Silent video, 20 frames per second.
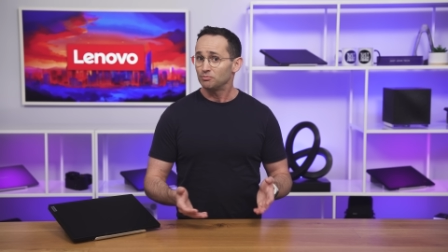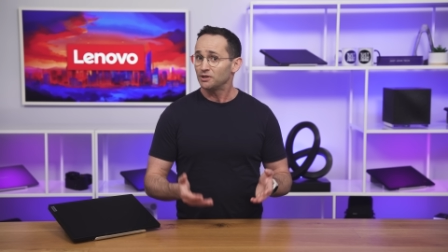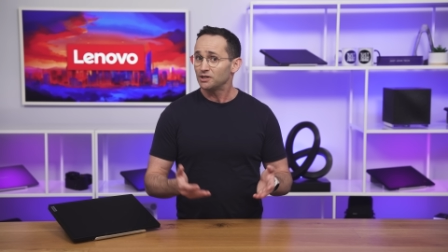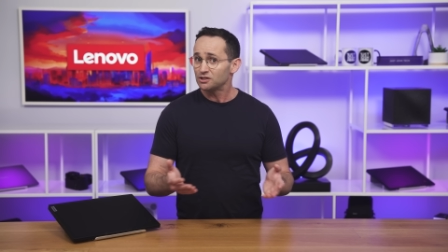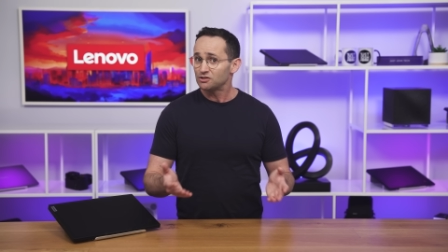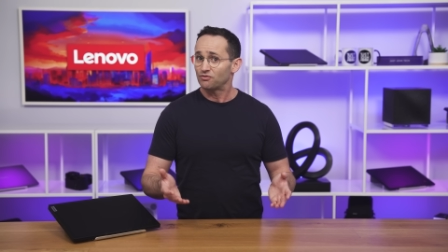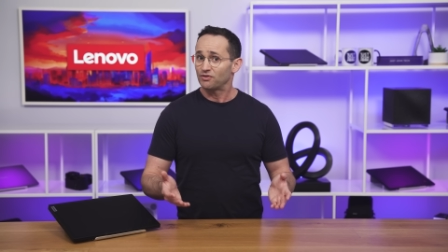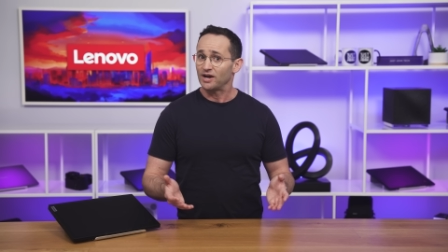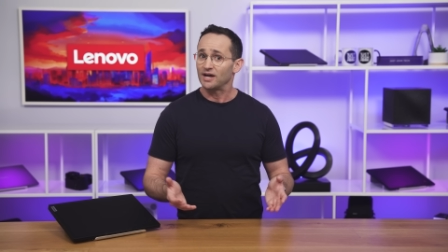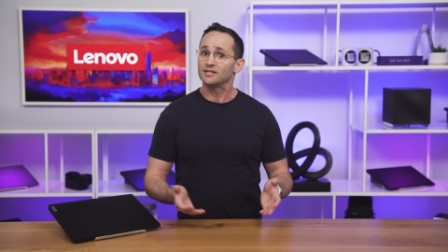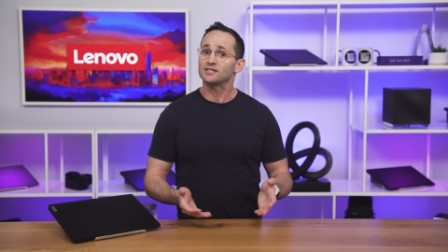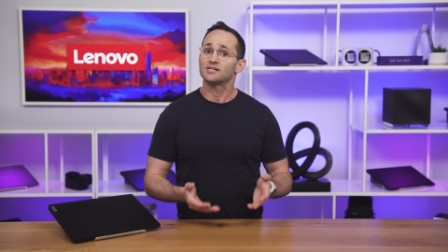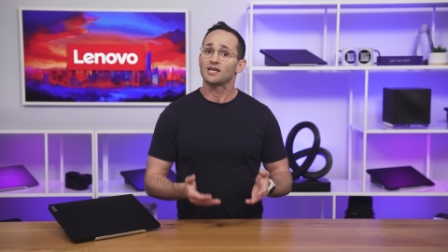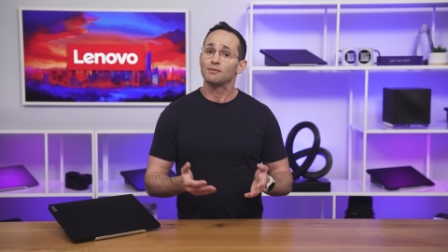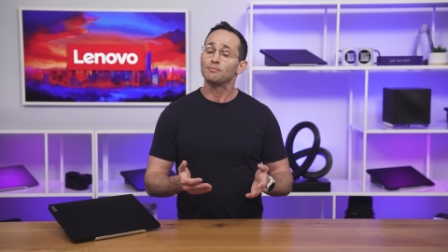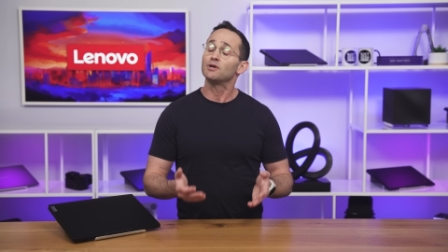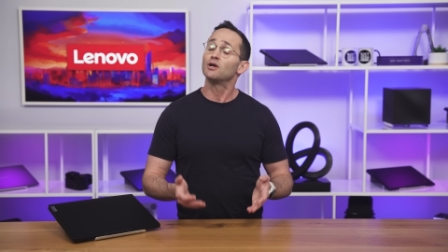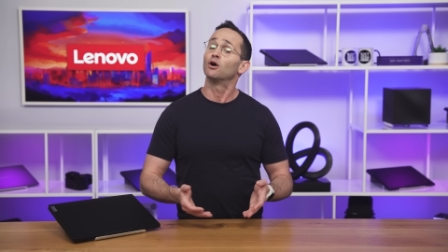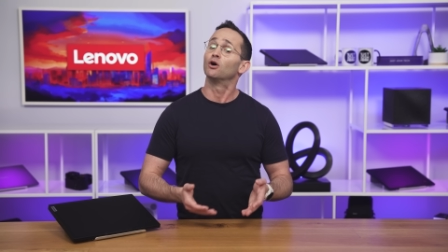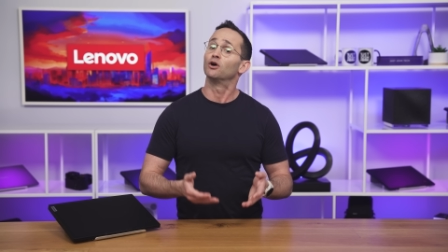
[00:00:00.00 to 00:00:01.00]
but its fans
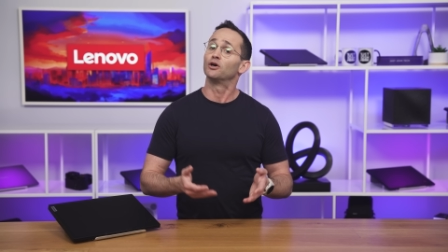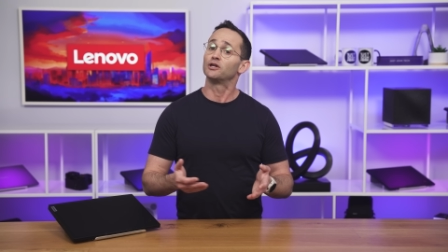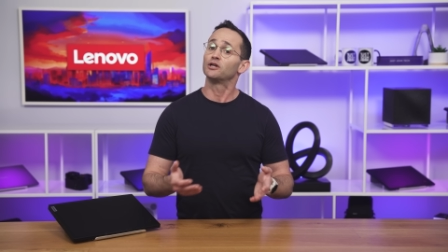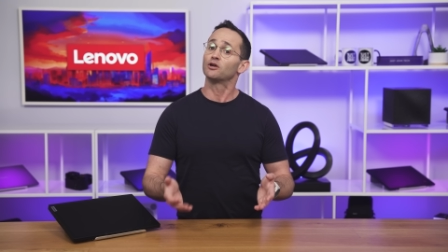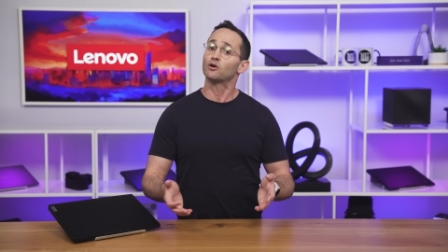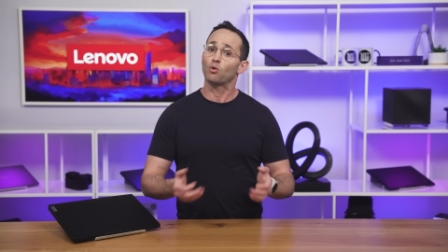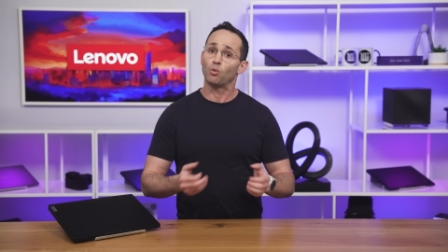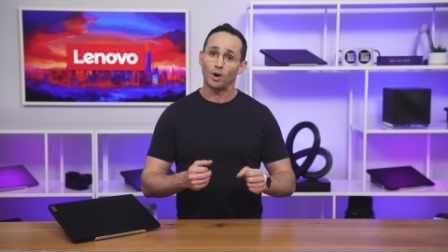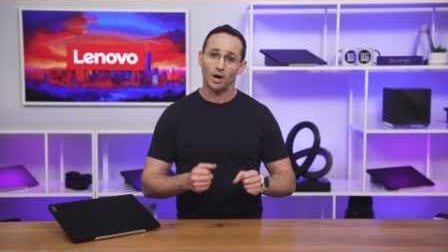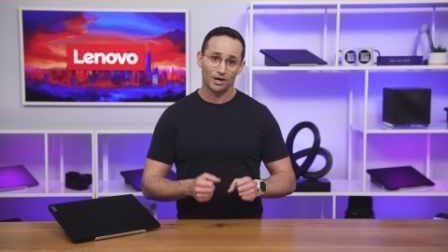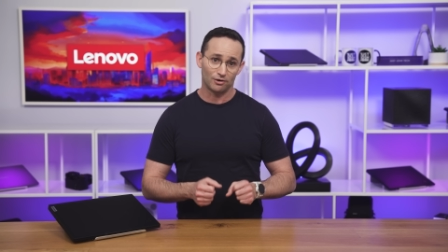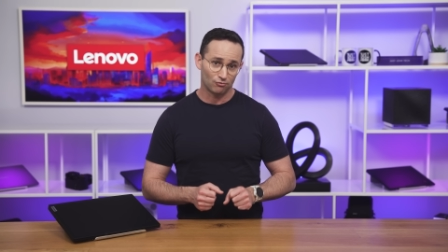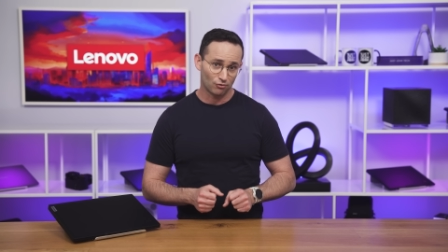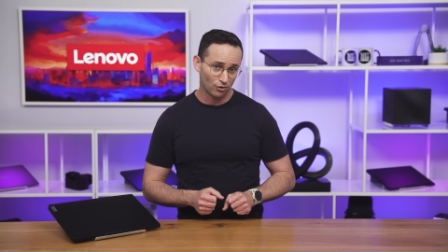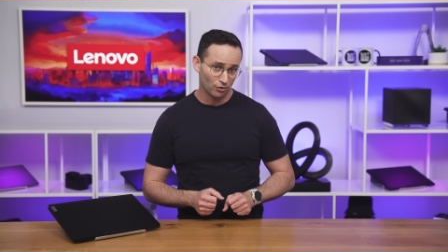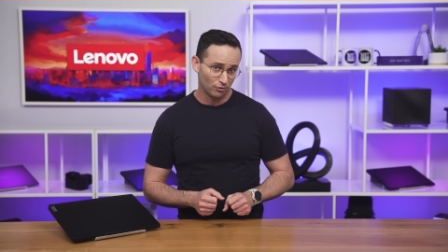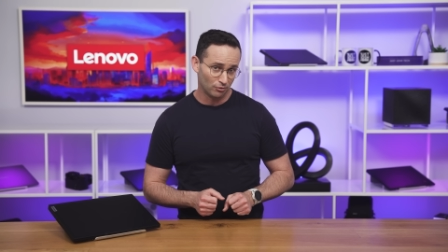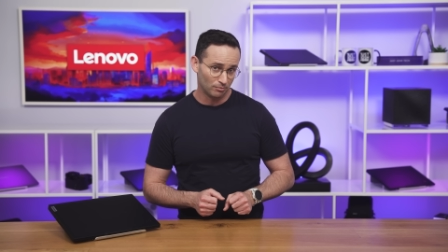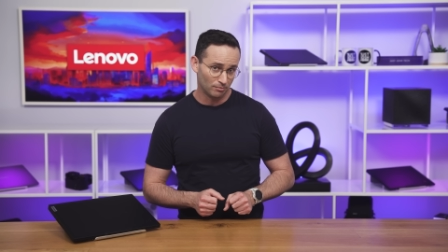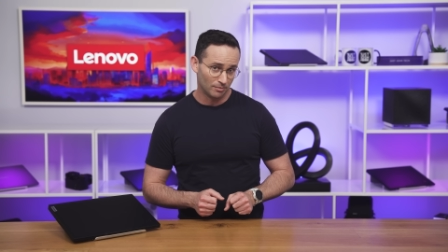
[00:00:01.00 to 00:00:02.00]
can be heard in a quiet
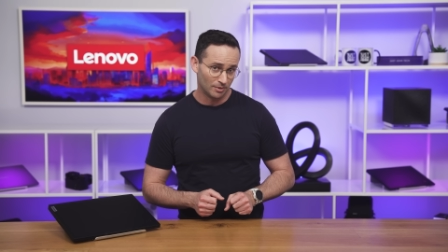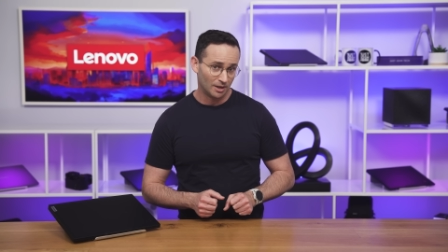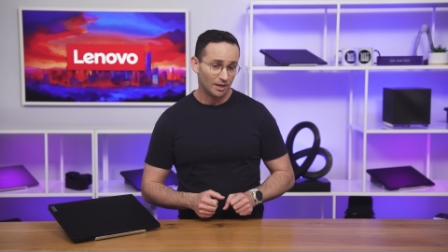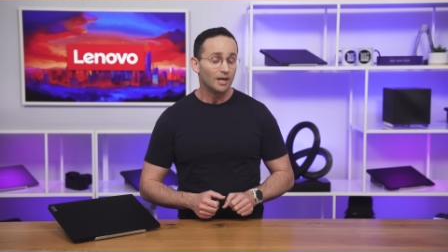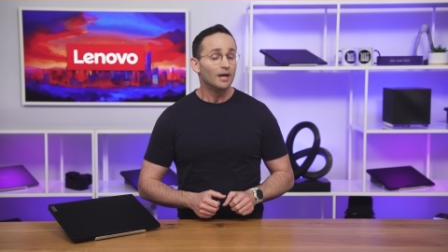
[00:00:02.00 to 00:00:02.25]
room.